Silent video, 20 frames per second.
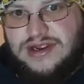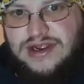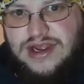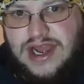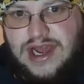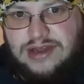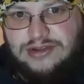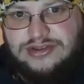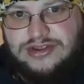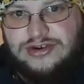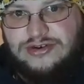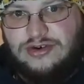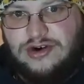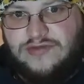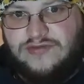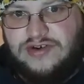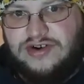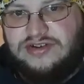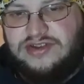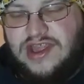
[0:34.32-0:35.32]
out the door
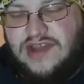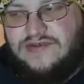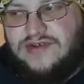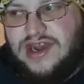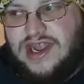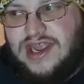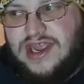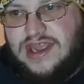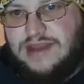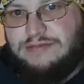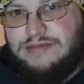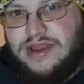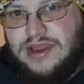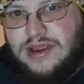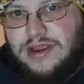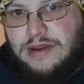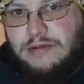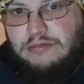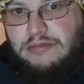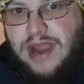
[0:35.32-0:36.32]
for 7 a.m.,
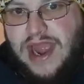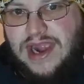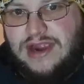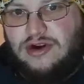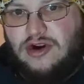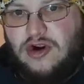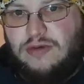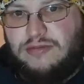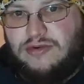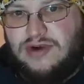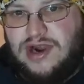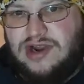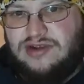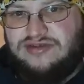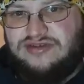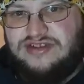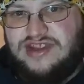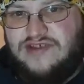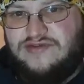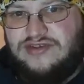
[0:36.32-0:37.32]
back home
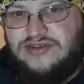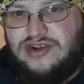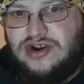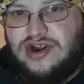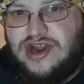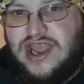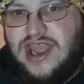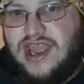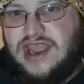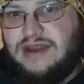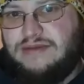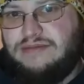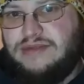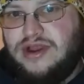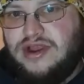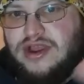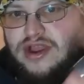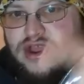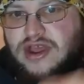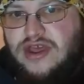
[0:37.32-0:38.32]
around 7:30 a.m.
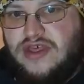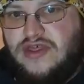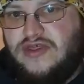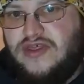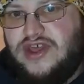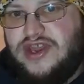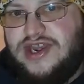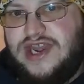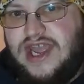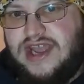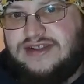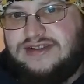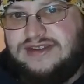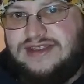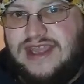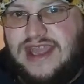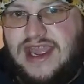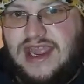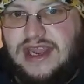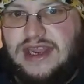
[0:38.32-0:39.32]
the next
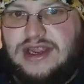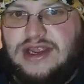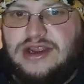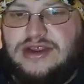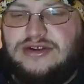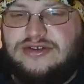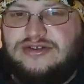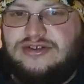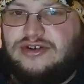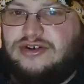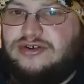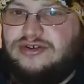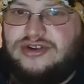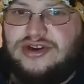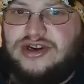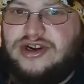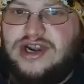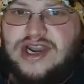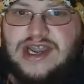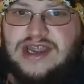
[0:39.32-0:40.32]
day. So
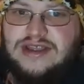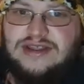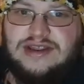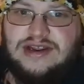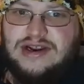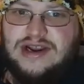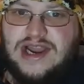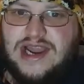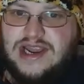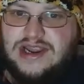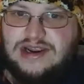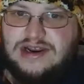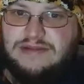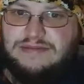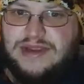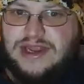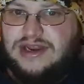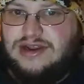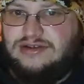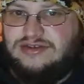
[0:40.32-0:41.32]
there ain't, there ain't gonna
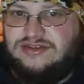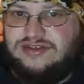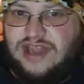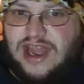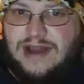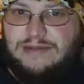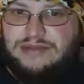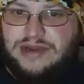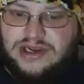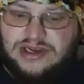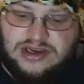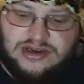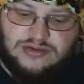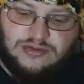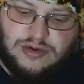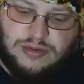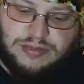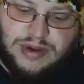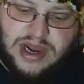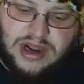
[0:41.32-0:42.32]
be no stopping to
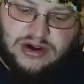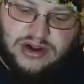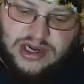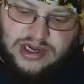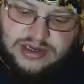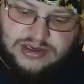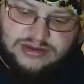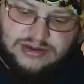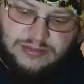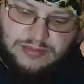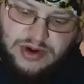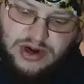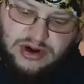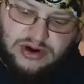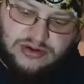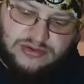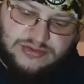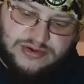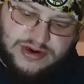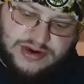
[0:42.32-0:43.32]
do a pairing
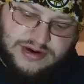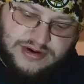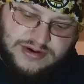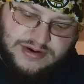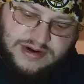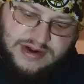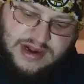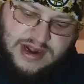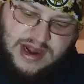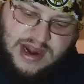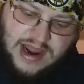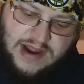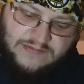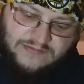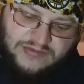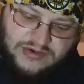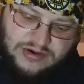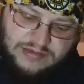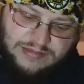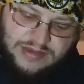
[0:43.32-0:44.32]
tomorrow. Not
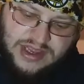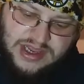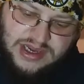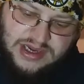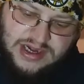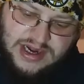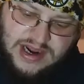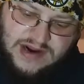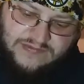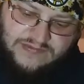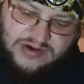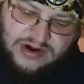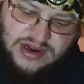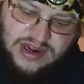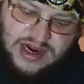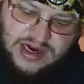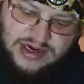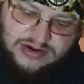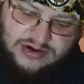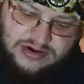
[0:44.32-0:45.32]
for me, not for
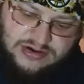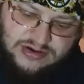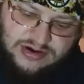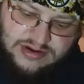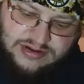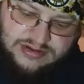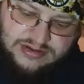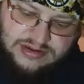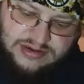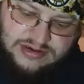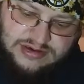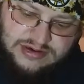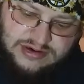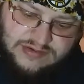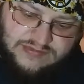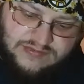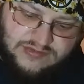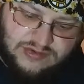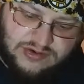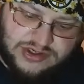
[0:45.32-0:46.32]
Dr. Gryzz,
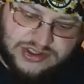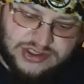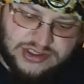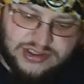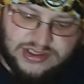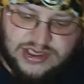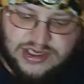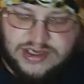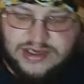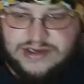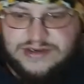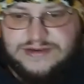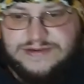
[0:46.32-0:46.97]
unfortunately.